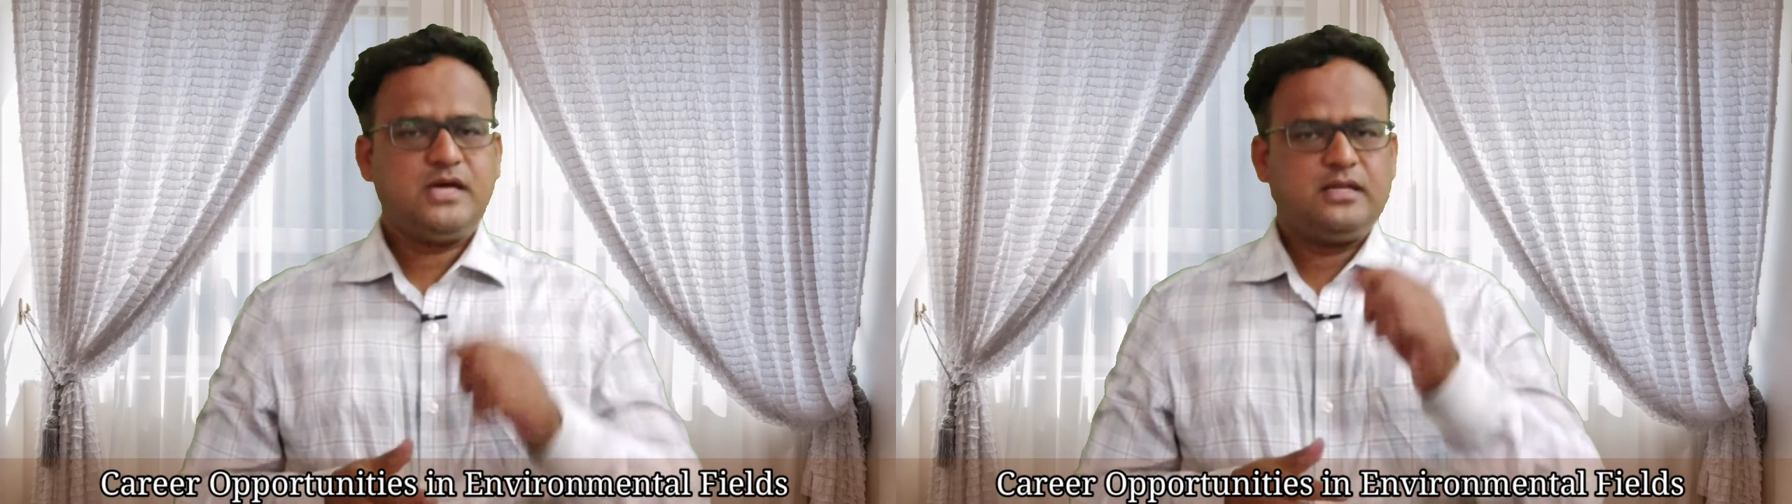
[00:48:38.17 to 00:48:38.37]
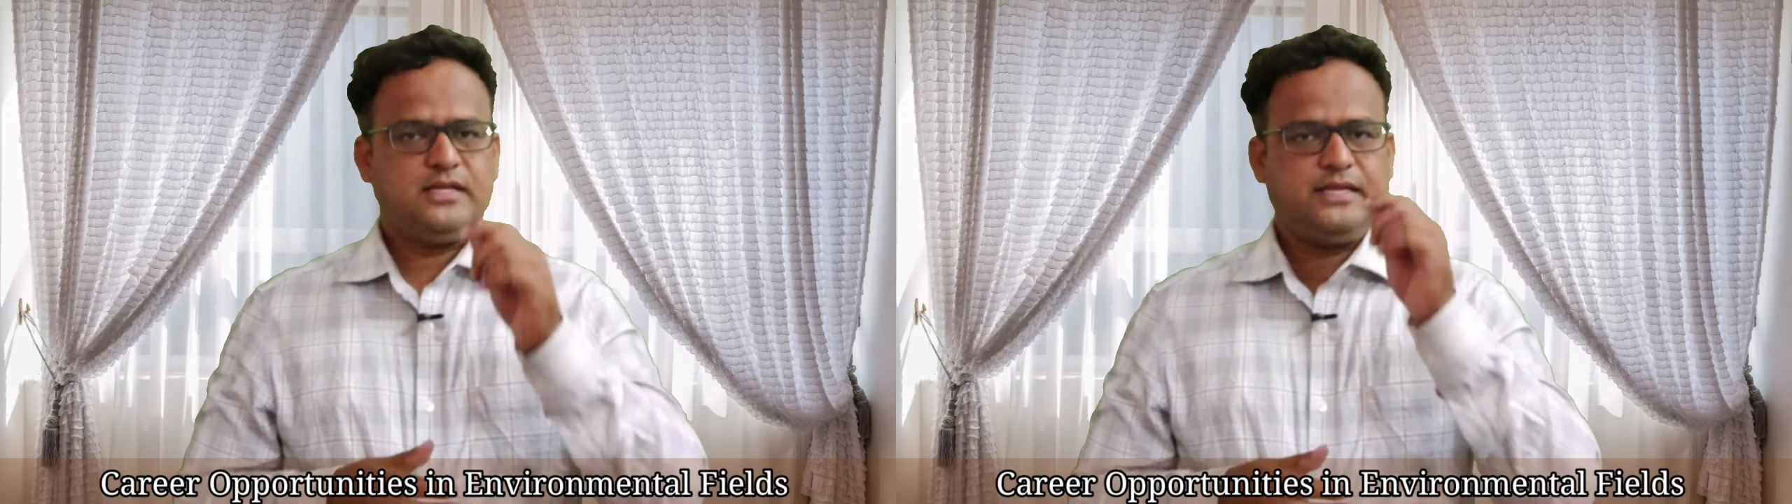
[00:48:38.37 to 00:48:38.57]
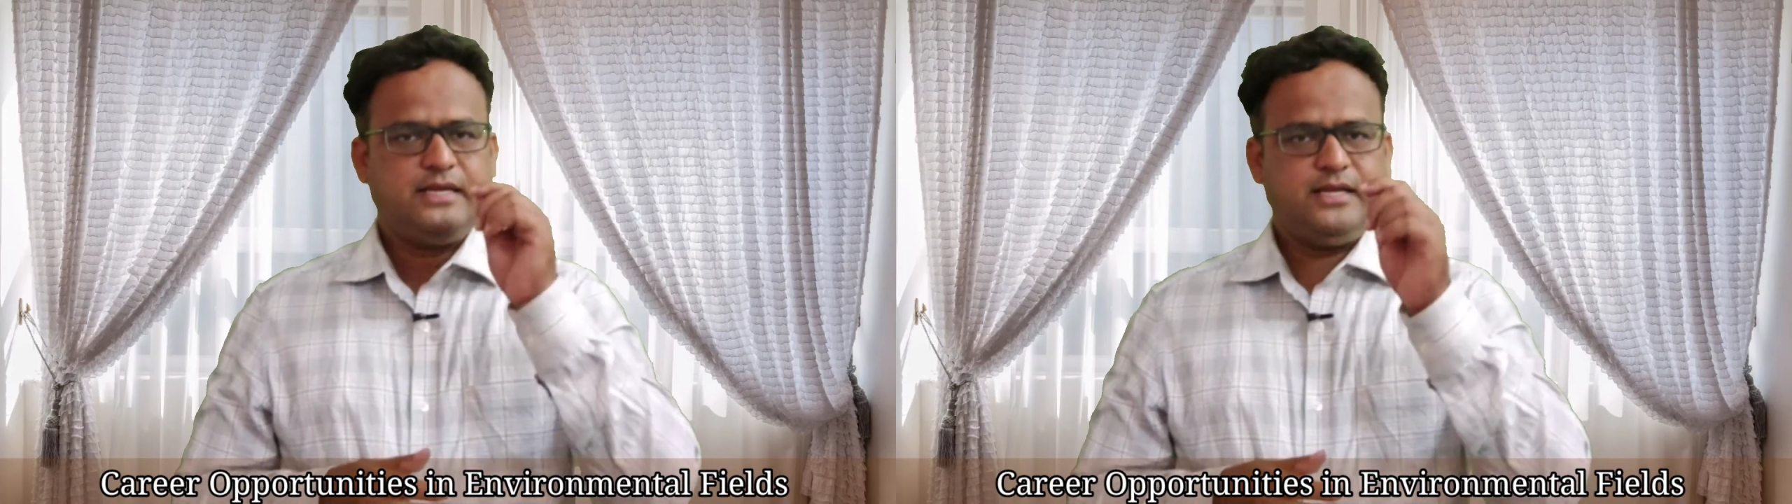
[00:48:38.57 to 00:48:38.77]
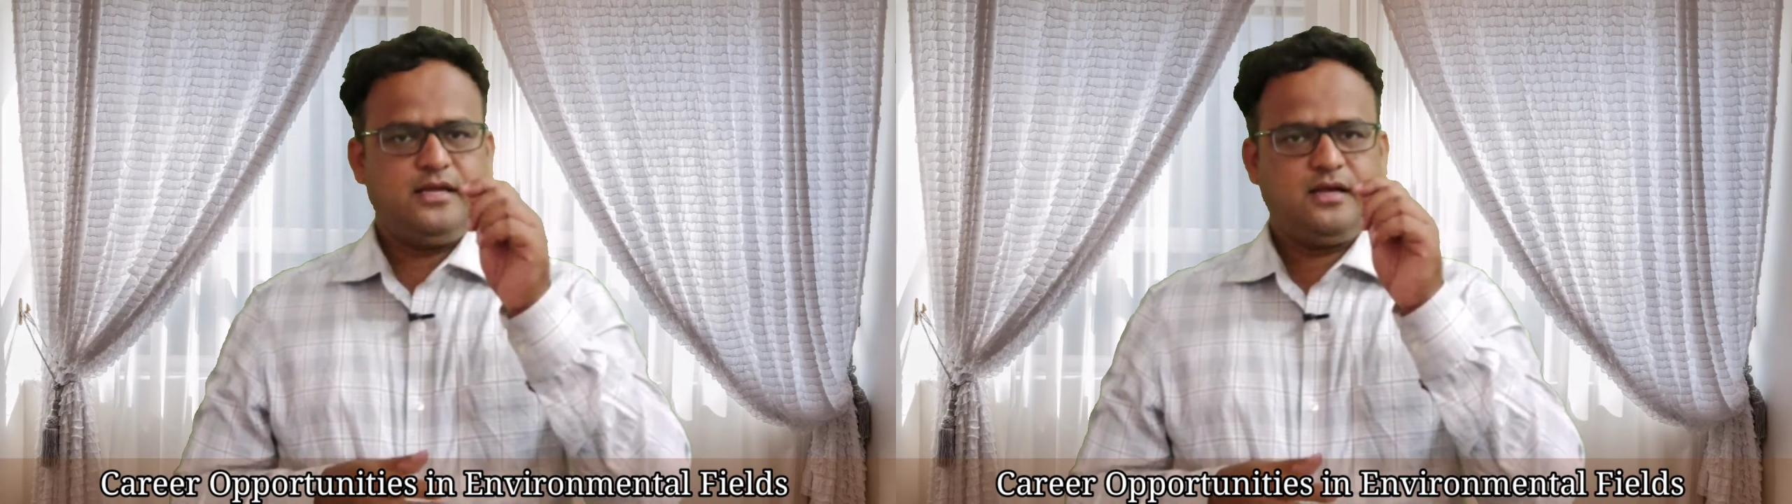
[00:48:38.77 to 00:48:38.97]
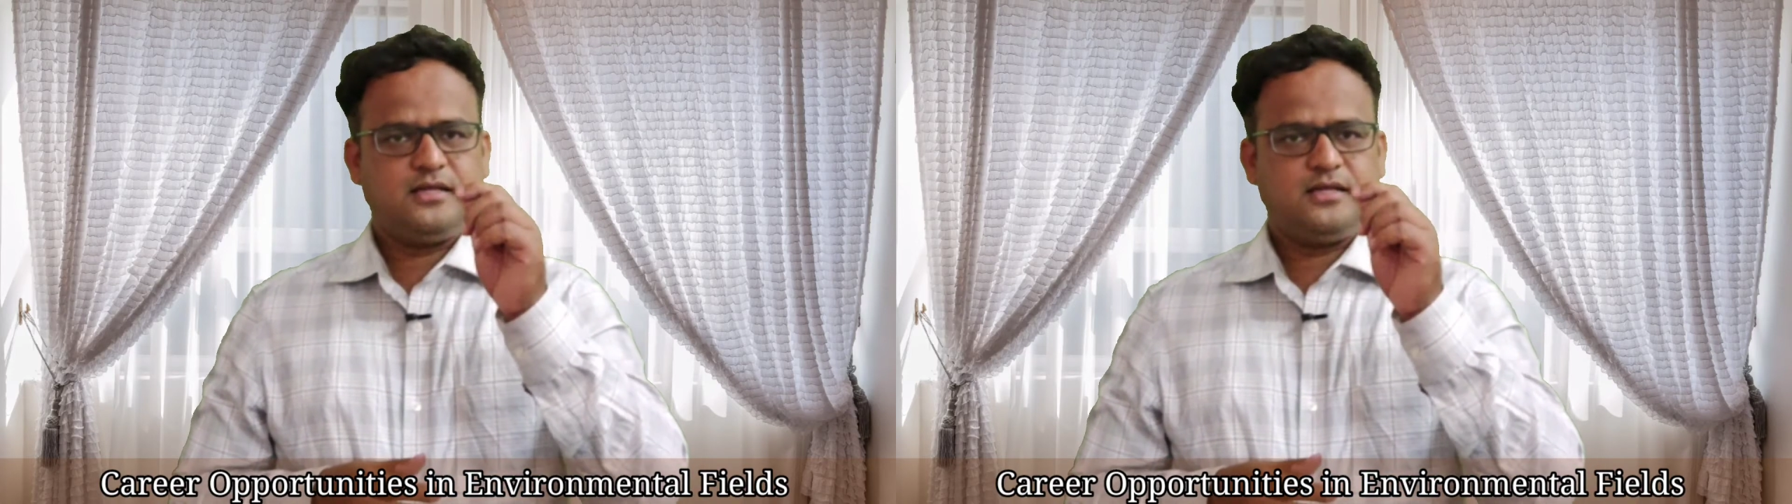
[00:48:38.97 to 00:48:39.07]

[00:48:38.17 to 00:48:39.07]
are the leading